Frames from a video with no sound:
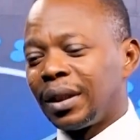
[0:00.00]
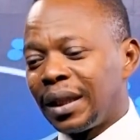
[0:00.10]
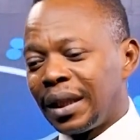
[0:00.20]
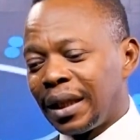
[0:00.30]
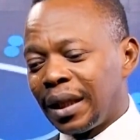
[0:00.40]

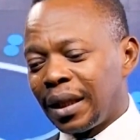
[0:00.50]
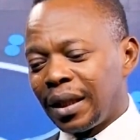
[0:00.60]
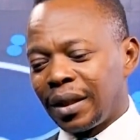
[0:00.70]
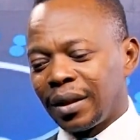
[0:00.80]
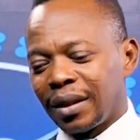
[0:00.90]

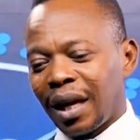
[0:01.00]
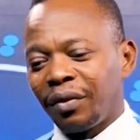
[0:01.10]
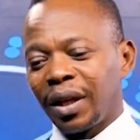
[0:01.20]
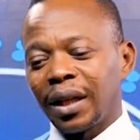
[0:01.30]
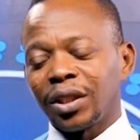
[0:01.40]
the
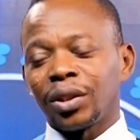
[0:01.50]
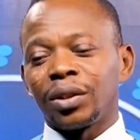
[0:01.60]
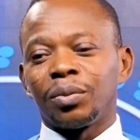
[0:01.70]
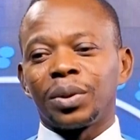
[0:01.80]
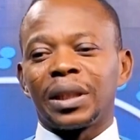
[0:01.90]

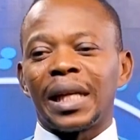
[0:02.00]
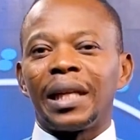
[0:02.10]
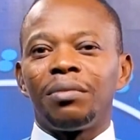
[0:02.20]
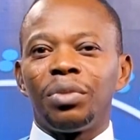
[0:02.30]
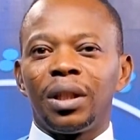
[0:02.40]
navigation was
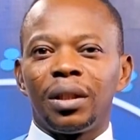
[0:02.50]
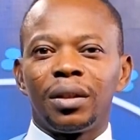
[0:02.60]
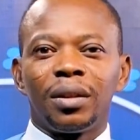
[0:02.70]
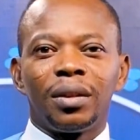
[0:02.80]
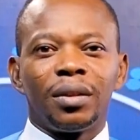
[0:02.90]
telling me,
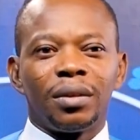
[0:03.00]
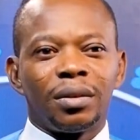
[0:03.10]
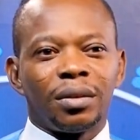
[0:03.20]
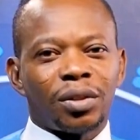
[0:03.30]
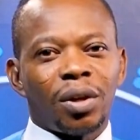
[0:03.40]

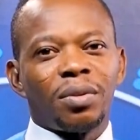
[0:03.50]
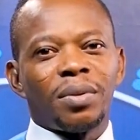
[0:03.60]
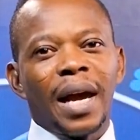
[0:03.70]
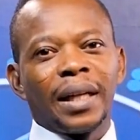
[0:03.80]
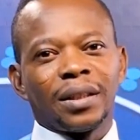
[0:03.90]
turn
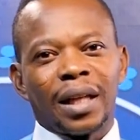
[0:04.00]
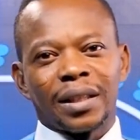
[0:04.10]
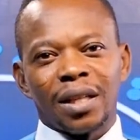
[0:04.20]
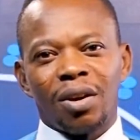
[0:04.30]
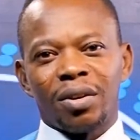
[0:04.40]
right
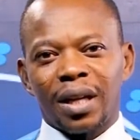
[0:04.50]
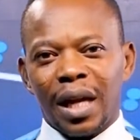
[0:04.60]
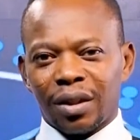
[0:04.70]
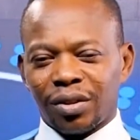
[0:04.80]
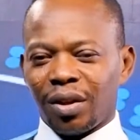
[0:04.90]
at 100
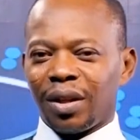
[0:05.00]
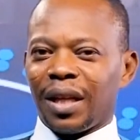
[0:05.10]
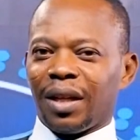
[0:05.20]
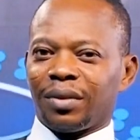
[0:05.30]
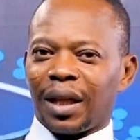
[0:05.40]
yards, turn
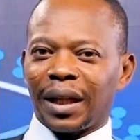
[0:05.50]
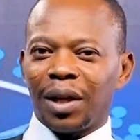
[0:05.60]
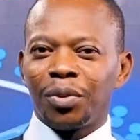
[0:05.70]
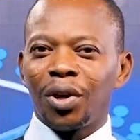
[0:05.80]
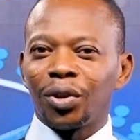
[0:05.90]
left. And
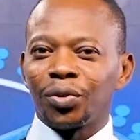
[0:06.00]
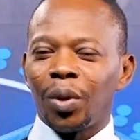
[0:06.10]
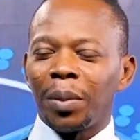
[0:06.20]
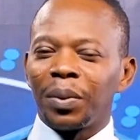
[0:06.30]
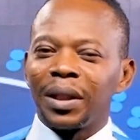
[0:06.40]
then we got to
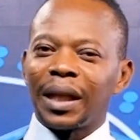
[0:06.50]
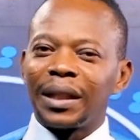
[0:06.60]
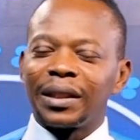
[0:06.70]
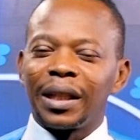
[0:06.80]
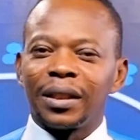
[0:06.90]
one place
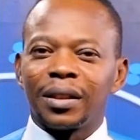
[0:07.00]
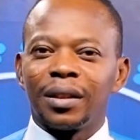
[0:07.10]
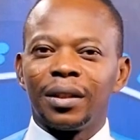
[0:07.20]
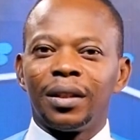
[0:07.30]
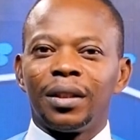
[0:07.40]
and it
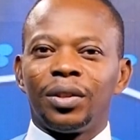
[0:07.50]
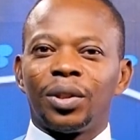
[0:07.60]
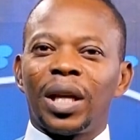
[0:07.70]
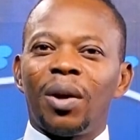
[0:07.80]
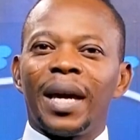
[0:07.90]
says,
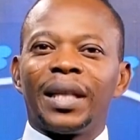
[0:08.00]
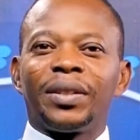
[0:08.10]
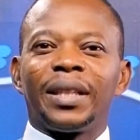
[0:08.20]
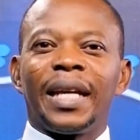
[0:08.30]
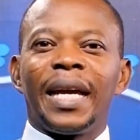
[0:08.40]
you're now
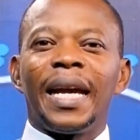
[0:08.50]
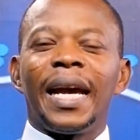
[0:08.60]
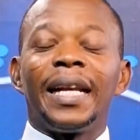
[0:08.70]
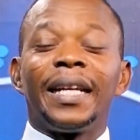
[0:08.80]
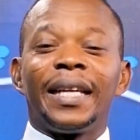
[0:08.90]
entering
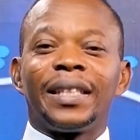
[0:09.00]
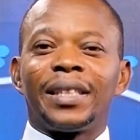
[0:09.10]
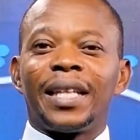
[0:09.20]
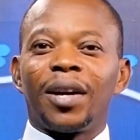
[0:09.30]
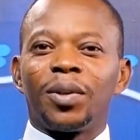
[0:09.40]

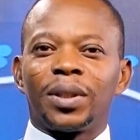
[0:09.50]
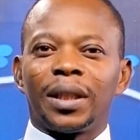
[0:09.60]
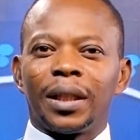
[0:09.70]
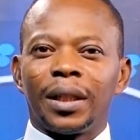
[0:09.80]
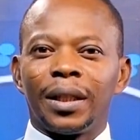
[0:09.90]
ALH
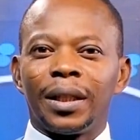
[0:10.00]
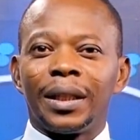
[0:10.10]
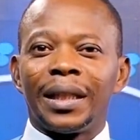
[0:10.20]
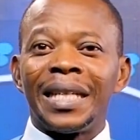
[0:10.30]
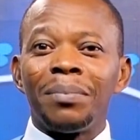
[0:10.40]
Dangote.
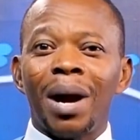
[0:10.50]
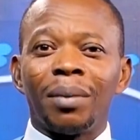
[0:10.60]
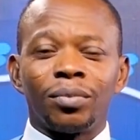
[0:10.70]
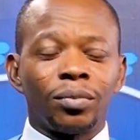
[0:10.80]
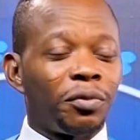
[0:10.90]
The
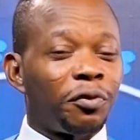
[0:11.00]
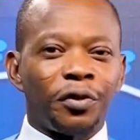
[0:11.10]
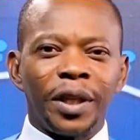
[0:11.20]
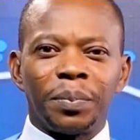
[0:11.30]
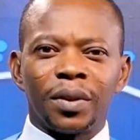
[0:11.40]
imam
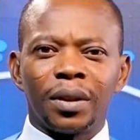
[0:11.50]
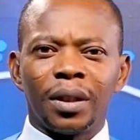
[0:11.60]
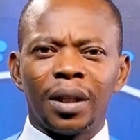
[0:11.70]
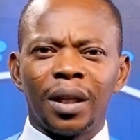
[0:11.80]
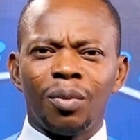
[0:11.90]
flipped.
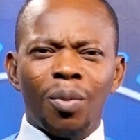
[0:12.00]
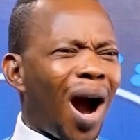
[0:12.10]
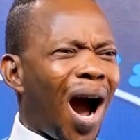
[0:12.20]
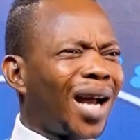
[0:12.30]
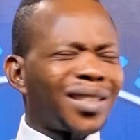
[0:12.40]

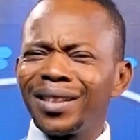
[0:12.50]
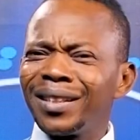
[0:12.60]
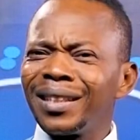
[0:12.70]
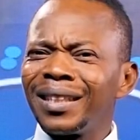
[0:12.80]
What?